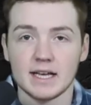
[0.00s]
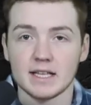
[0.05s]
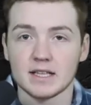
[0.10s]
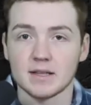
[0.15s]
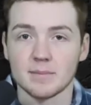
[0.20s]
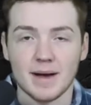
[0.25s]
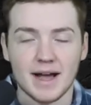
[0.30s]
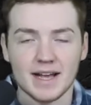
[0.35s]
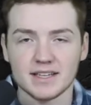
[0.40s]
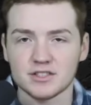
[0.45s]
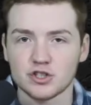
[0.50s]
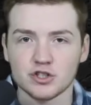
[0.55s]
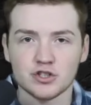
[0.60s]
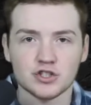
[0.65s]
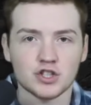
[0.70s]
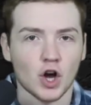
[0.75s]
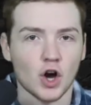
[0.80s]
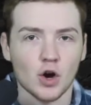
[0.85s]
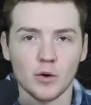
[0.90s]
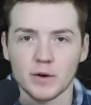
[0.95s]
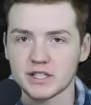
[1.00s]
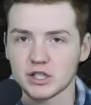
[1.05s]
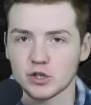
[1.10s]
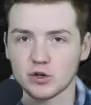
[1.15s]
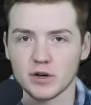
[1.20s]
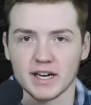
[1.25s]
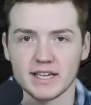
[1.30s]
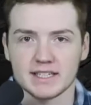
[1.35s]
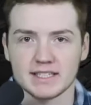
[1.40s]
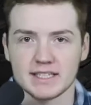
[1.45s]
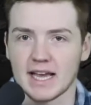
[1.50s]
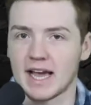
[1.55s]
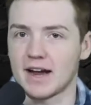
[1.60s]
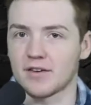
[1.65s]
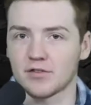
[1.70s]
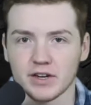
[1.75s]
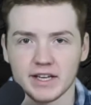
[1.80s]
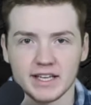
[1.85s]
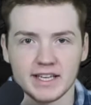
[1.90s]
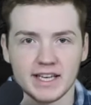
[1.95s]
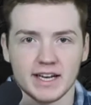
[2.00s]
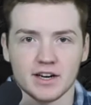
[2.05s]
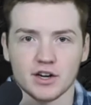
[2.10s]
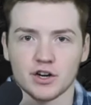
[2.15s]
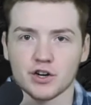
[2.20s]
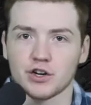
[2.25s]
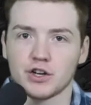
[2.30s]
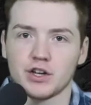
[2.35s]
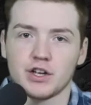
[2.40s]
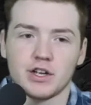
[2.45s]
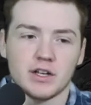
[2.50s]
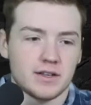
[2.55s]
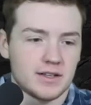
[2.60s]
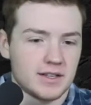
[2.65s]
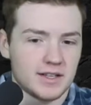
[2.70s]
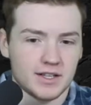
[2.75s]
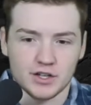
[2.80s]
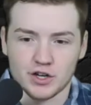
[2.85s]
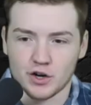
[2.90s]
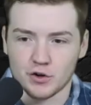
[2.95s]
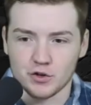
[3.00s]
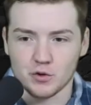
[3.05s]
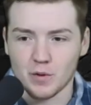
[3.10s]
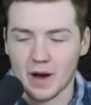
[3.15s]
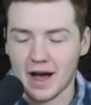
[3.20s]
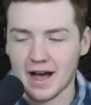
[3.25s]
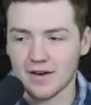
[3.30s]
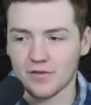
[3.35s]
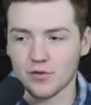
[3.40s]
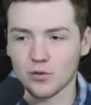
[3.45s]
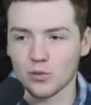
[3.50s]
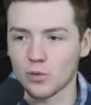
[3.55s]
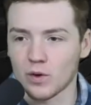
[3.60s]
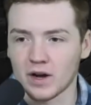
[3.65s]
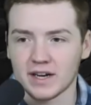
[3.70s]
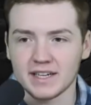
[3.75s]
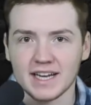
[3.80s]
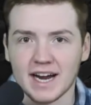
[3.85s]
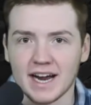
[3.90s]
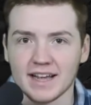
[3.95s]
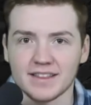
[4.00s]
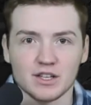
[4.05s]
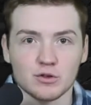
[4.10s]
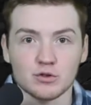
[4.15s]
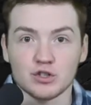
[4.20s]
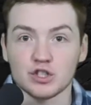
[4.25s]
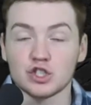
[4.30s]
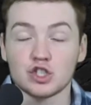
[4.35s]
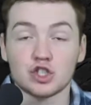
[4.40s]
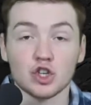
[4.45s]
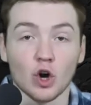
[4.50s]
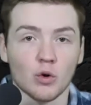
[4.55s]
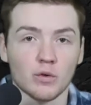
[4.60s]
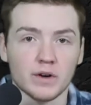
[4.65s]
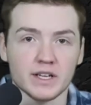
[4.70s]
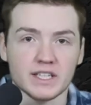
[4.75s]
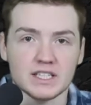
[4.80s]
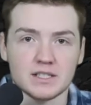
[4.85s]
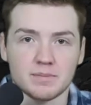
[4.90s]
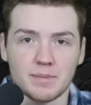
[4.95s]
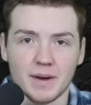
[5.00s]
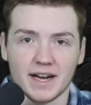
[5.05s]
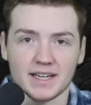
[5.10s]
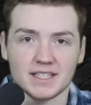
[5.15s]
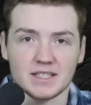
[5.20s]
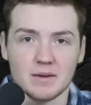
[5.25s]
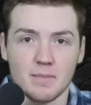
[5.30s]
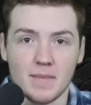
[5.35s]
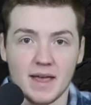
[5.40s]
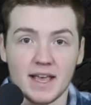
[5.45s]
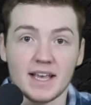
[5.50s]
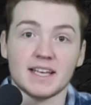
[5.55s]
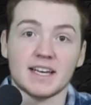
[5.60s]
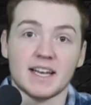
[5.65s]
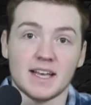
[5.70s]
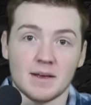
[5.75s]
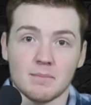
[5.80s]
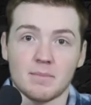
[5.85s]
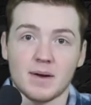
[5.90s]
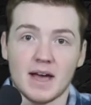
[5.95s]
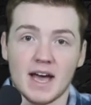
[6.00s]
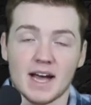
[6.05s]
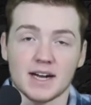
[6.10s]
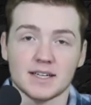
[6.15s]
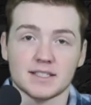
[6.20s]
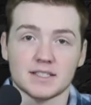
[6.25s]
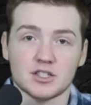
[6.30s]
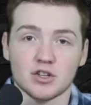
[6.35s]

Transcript: The Masters is always crazy. Every year, you have one guy that you just don't expect to make an impact.